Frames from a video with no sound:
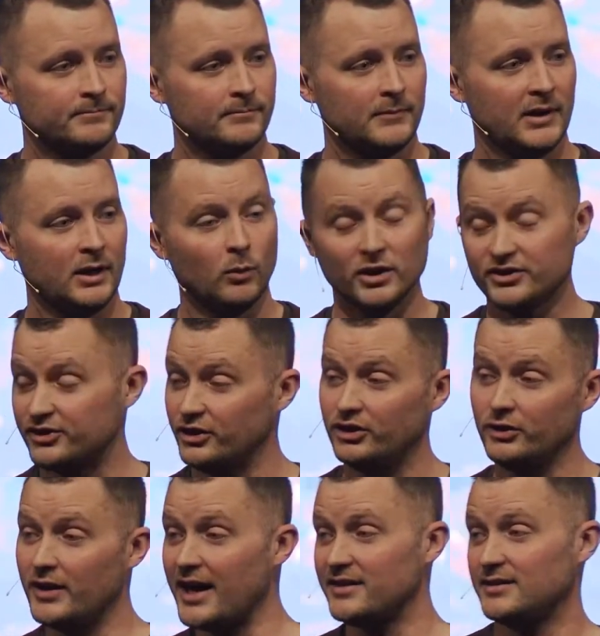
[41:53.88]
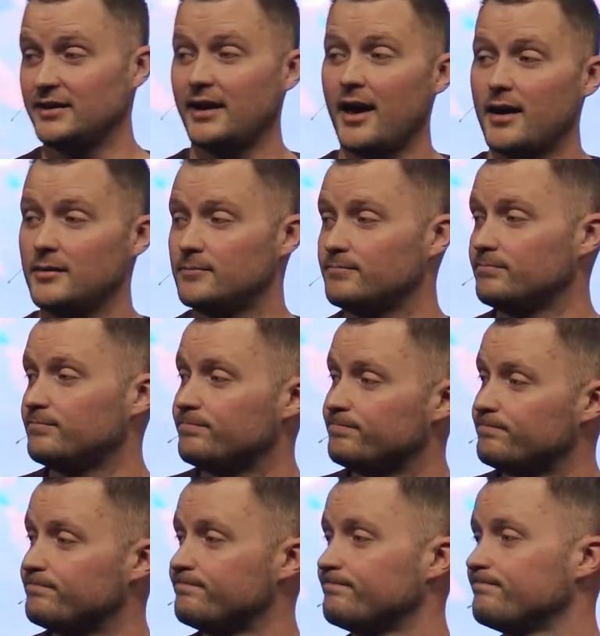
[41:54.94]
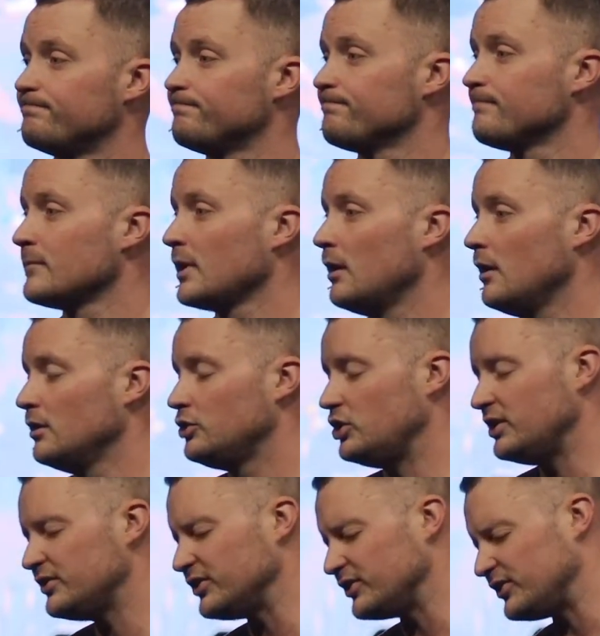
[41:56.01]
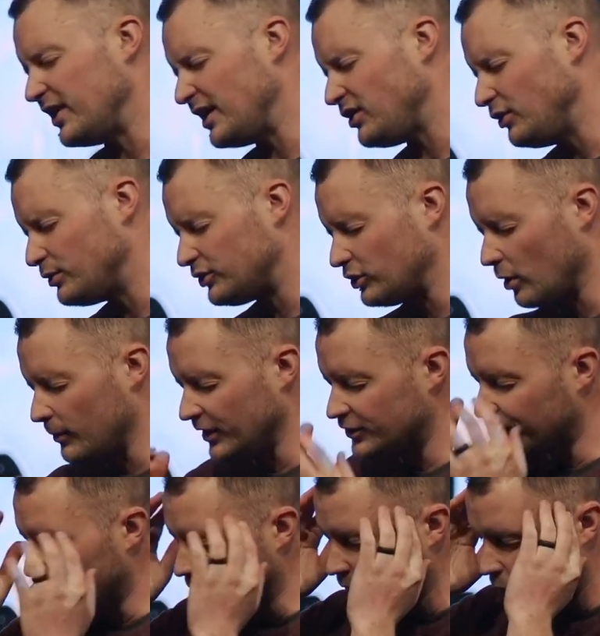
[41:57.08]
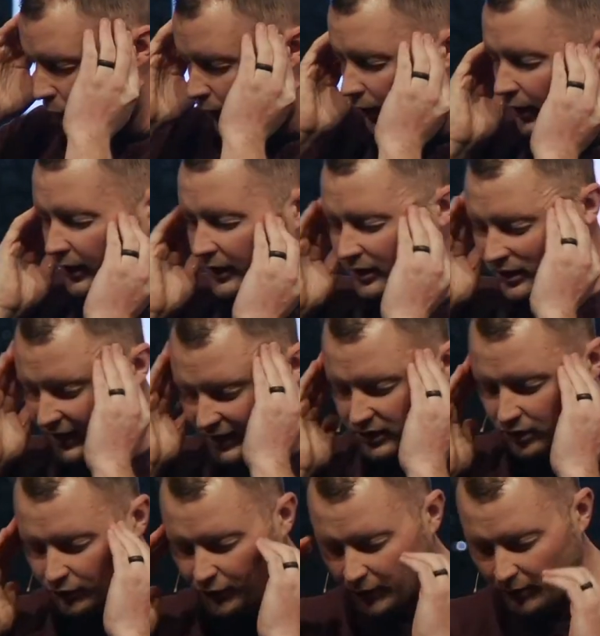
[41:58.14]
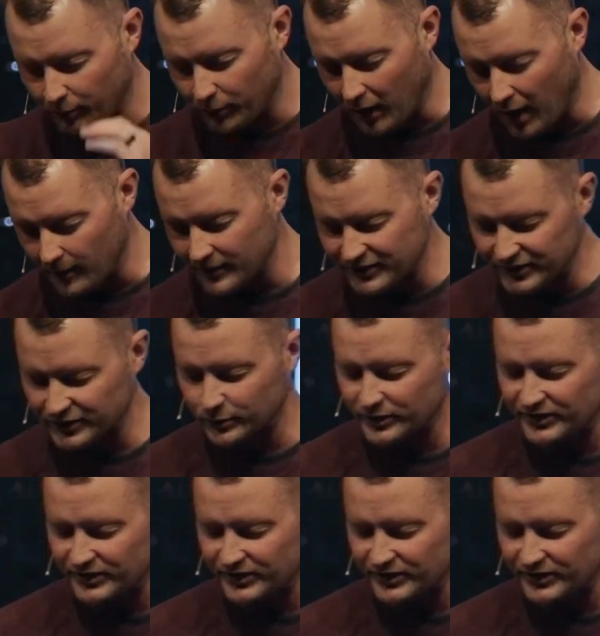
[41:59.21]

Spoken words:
And he wants to do that today. Jesus, thank you so much for your word, and thank you for the promises we